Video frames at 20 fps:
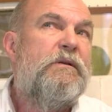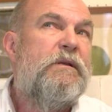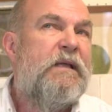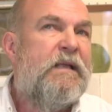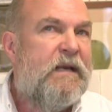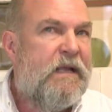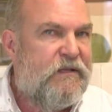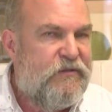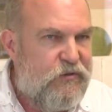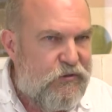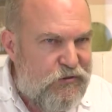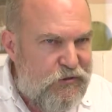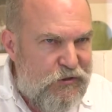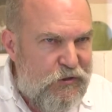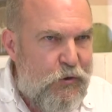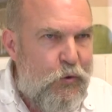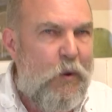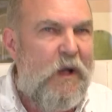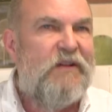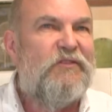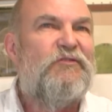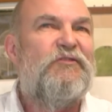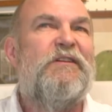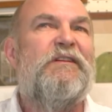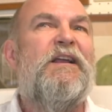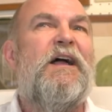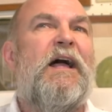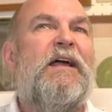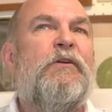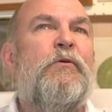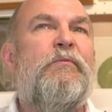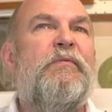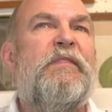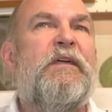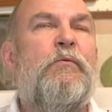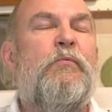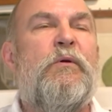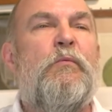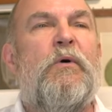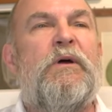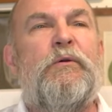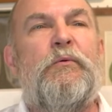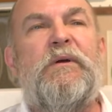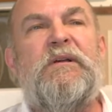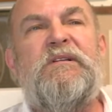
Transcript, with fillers: in answer to your question, I don't think we want to